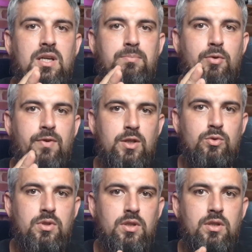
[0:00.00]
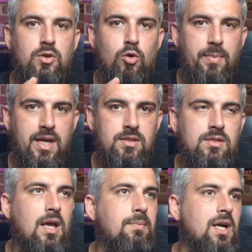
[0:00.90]
gonna provide you the
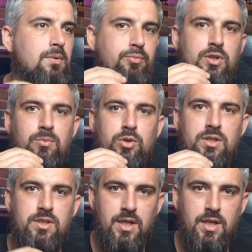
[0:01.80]
commands, I'm gonna put them on the